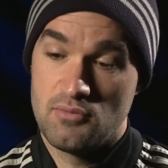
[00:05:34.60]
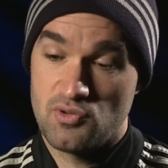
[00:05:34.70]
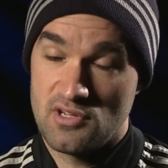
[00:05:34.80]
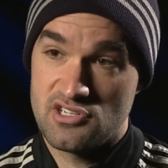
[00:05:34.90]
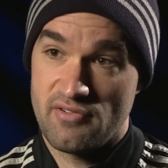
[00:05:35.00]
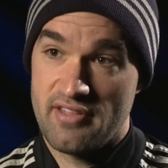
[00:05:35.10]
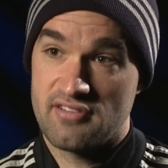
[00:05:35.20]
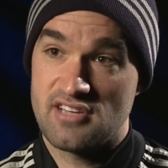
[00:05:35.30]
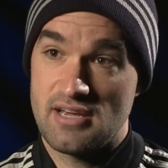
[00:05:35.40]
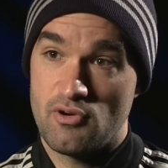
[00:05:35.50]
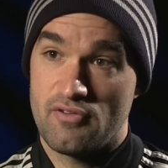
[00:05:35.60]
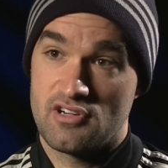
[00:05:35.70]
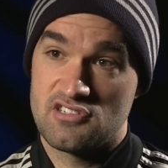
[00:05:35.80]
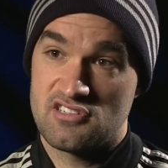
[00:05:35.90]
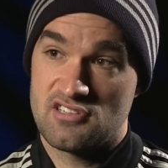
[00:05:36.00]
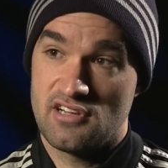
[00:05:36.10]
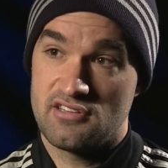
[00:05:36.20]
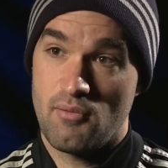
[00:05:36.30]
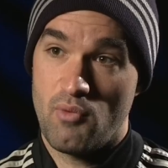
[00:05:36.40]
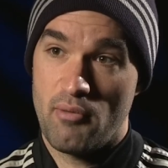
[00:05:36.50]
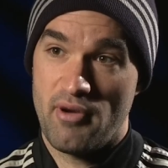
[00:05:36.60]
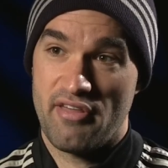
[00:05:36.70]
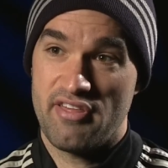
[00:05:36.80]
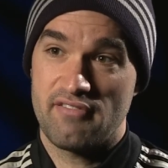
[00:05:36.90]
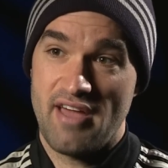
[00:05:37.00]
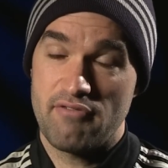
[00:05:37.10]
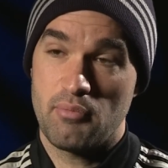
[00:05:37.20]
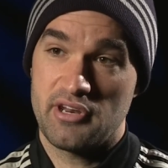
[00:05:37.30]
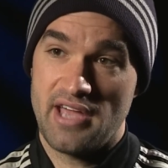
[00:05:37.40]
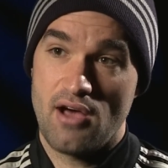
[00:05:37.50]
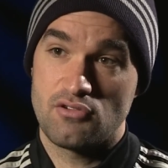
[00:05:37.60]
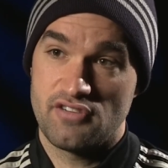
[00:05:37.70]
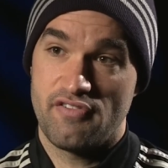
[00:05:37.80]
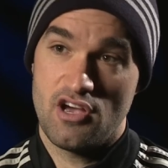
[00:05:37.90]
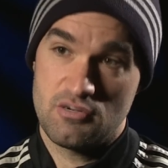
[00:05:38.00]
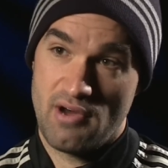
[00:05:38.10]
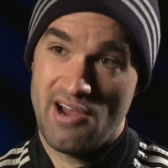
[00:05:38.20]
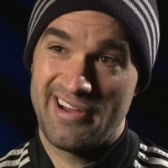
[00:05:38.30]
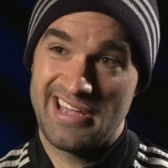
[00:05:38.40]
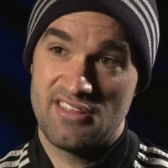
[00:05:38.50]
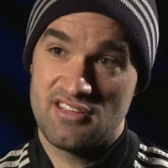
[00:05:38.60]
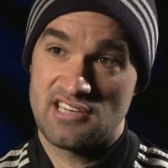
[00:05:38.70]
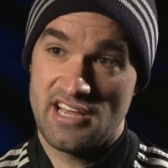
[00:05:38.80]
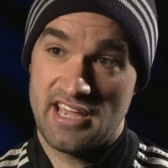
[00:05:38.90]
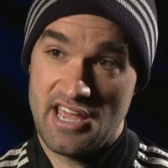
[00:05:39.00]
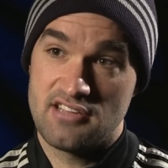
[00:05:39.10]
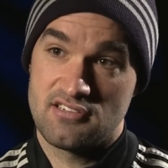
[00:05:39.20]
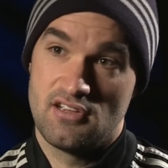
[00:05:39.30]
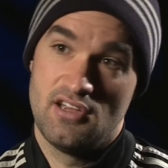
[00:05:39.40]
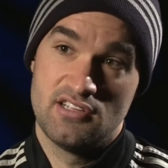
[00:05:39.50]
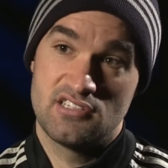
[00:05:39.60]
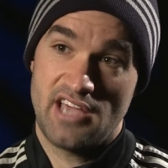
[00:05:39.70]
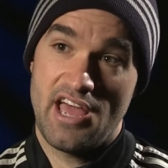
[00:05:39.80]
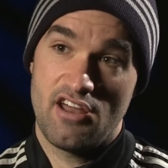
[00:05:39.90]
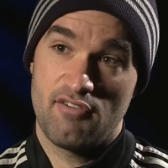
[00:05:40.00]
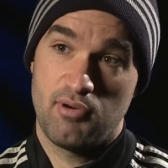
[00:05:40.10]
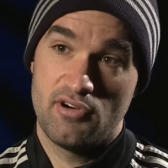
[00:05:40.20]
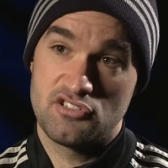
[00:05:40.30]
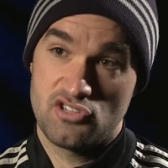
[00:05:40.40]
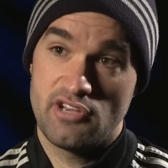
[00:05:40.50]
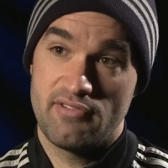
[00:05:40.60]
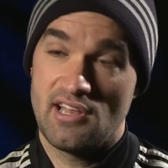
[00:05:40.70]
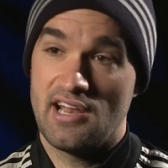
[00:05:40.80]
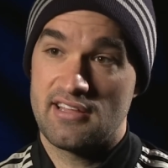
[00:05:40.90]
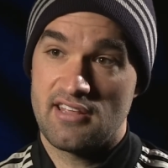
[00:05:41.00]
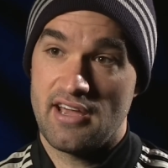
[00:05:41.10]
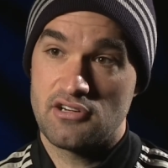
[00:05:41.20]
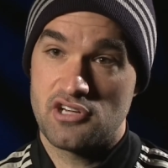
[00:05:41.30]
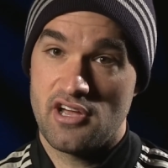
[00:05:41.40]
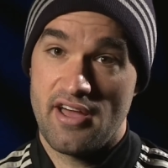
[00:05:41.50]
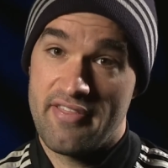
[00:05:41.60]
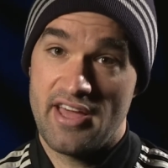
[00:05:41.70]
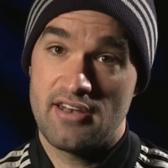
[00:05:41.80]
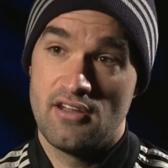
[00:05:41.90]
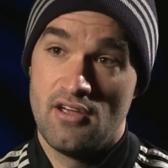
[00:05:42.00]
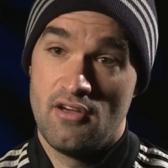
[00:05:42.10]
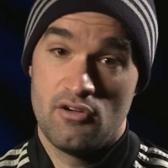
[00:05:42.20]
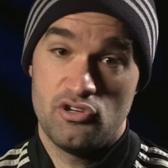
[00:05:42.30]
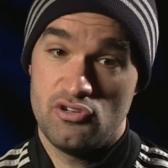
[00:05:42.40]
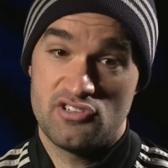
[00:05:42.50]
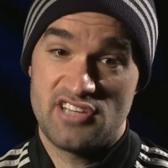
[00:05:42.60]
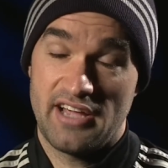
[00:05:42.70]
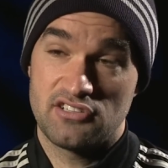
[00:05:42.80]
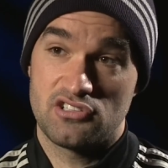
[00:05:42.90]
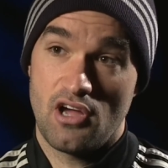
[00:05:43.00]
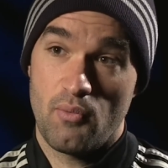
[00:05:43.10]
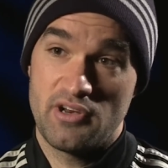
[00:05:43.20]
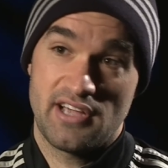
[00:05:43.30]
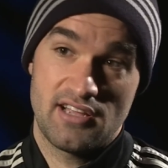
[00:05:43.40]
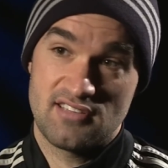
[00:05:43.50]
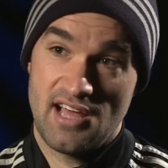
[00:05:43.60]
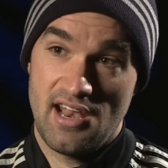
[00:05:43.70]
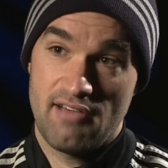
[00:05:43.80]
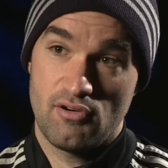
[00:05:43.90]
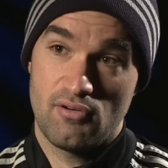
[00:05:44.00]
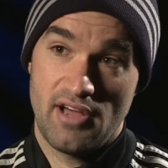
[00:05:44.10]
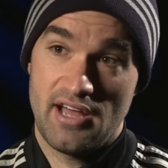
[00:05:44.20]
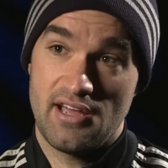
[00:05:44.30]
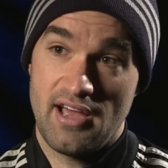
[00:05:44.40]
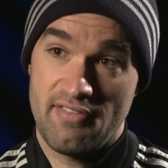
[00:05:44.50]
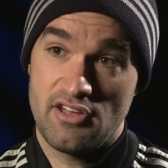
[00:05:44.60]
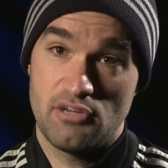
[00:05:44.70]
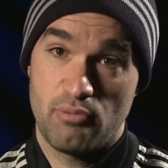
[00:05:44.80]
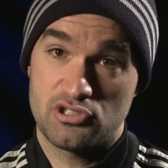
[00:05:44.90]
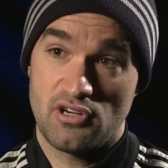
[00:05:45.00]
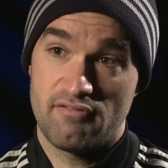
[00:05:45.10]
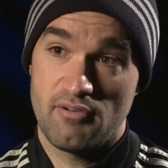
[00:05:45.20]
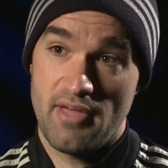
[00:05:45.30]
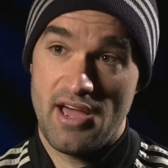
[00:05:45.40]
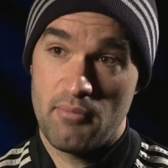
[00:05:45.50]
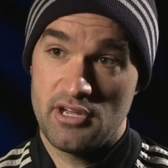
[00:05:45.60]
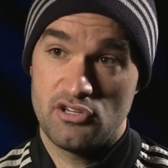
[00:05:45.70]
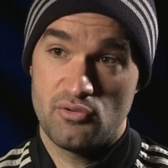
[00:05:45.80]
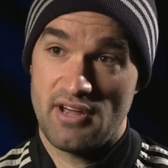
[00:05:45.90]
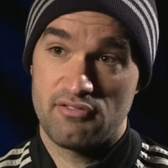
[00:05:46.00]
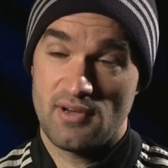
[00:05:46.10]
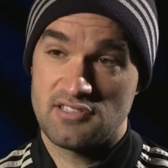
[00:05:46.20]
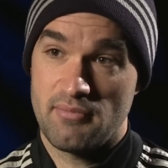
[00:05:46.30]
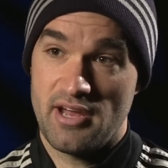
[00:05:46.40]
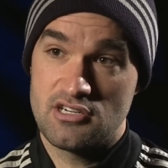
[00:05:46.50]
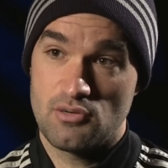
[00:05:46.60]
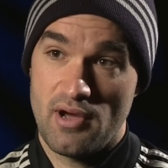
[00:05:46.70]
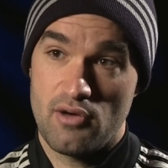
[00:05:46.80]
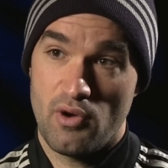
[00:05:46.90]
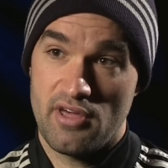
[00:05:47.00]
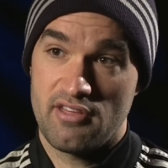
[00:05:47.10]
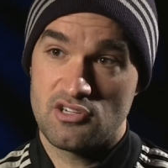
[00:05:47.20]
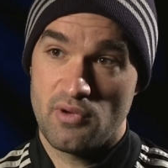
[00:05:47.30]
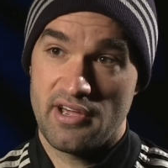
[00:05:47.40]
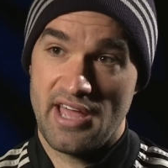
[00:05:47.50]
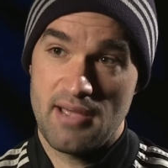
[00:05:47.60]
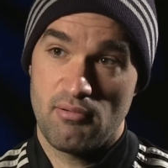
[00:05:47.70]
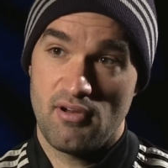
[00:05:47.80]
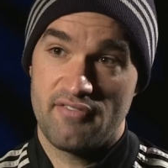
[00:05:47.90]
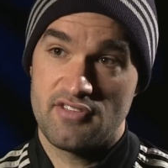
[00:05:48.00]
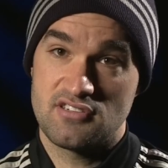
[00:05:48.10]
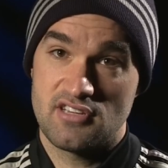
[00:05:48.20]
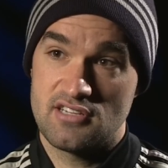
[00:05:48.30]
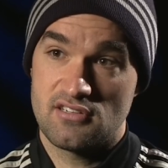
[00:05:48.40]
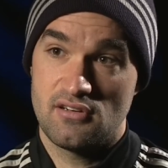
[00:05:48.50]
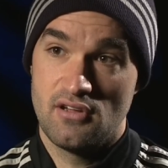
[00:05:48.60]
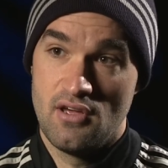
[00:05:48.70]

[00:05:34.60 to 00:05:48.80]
Swansea are another team who have consistently done well. But I think everybody else, your first priority in this league is to get enough points so you're in the league the next year. And then you take stock when you get to that level, and then you push on from there. I mean, you would have to ask the manager what he thinks we're capable of this season.